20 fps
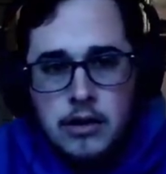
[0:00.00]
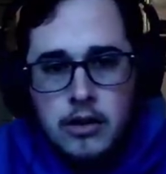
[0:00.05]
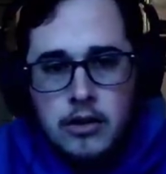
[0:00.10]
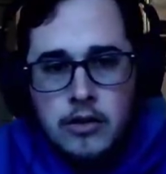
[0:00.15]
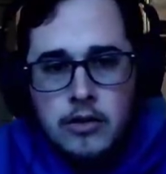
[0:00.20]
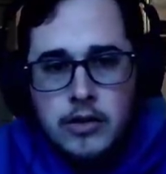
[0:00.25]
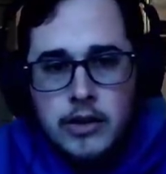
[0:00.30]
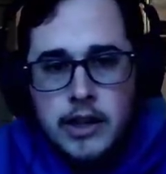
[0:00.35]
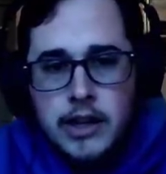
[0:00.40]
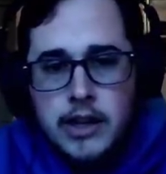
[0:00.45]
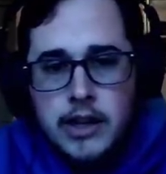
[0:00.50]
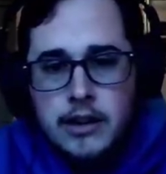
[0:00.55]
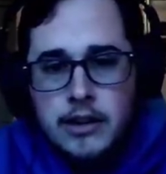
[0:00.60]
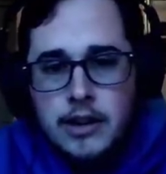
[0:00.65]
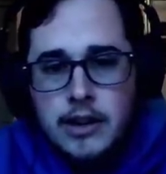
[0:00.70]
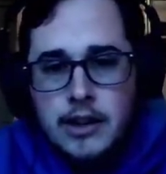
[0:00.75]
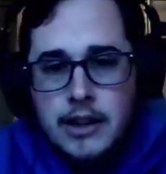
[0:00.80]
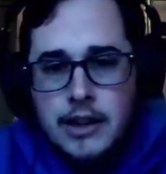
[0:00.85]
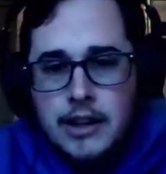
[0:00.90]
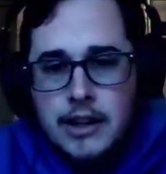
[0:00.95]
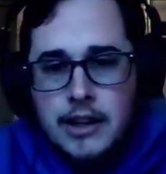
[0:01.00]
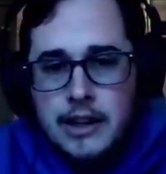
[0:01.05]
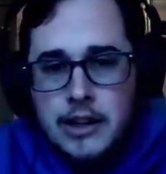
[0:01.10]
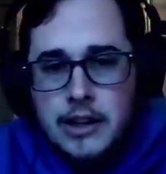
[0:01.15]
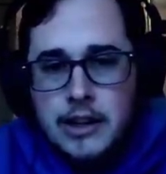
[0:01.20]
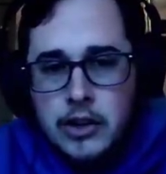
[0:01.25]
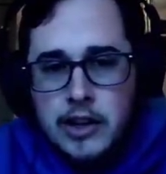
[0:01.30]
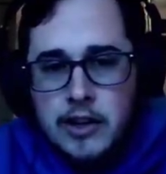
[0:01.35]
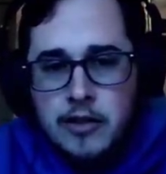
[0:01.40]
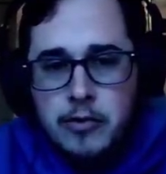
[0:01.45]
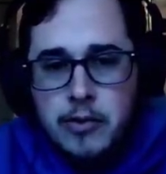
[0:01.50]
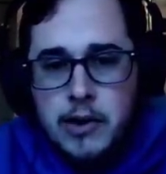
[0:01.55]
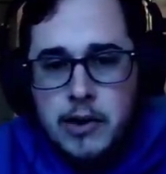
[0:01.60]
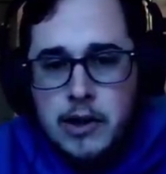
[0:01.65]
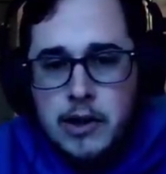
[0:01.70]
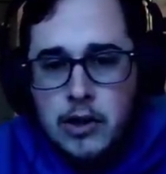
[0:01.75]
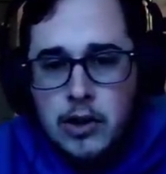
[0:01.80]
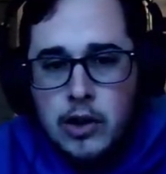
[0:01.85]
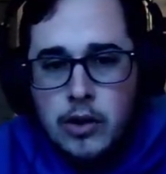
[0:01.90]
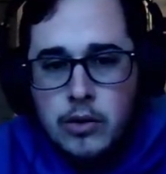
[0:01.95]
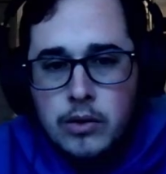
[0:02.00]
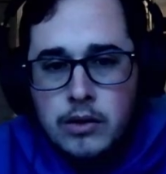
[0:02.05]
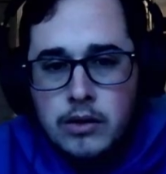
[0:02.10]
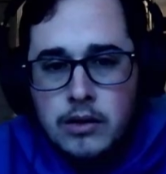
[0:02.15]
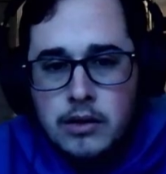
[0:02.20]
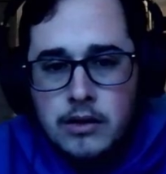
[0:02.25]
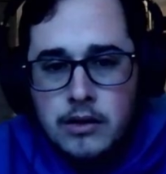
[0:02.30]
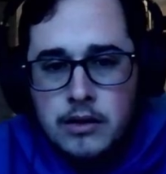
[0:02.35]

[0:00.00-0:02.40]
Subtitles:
Hopefully he'll leave me alone.